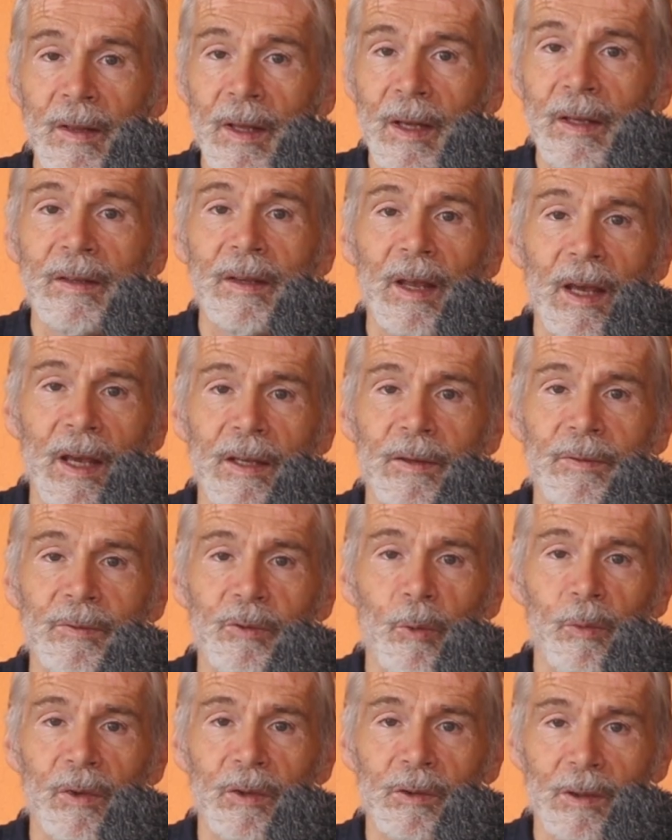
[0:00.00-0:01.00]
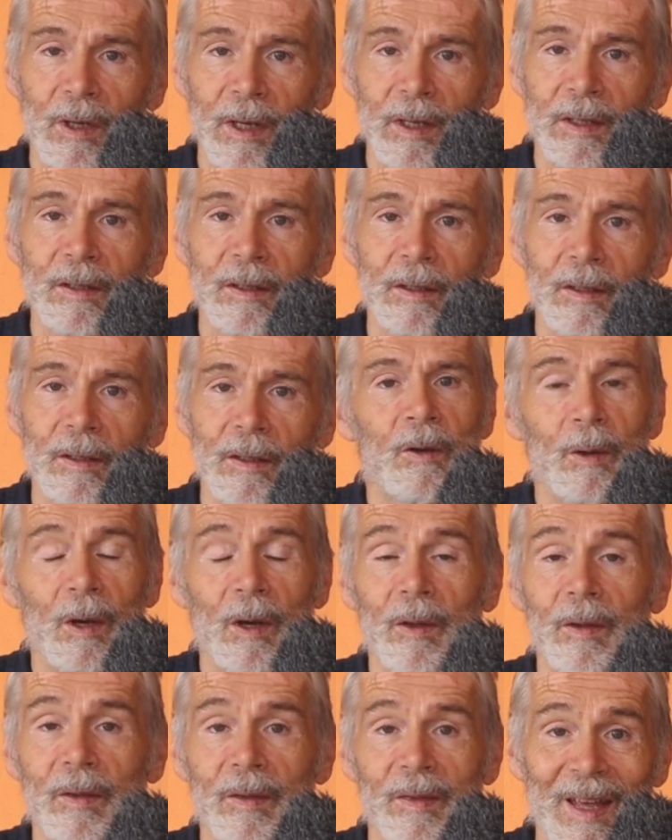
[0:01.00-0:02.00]
then take it from the grid.
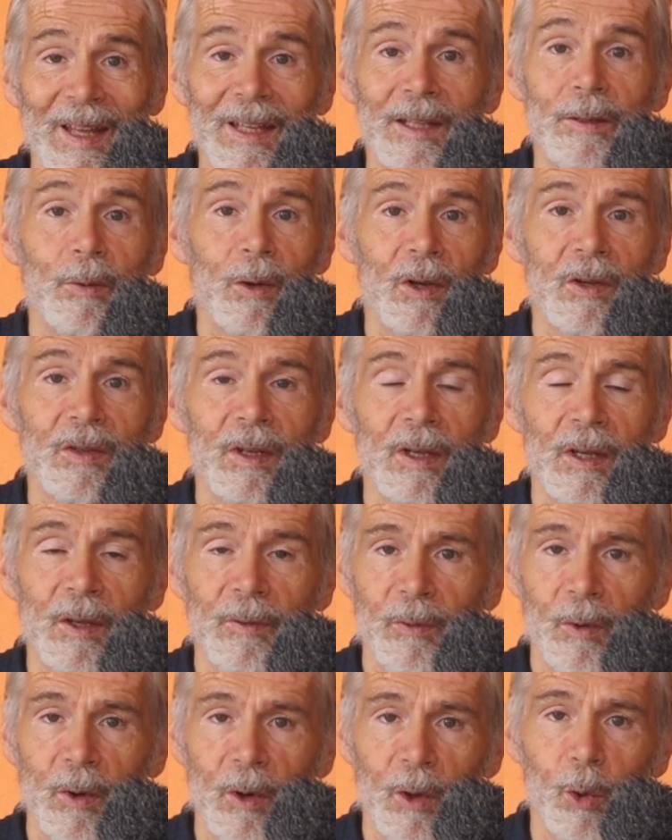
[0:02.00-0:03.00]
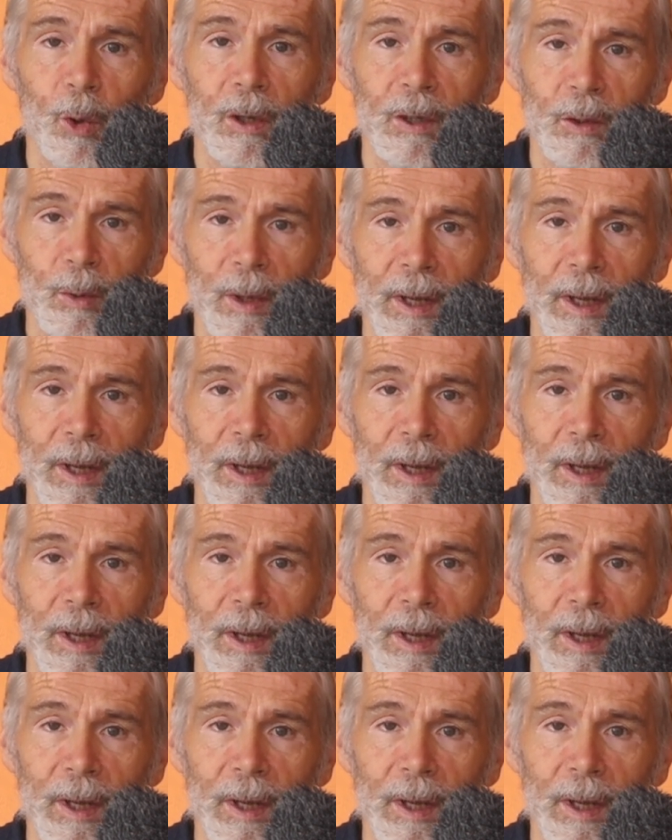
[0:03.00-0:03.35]
Well, that works in the following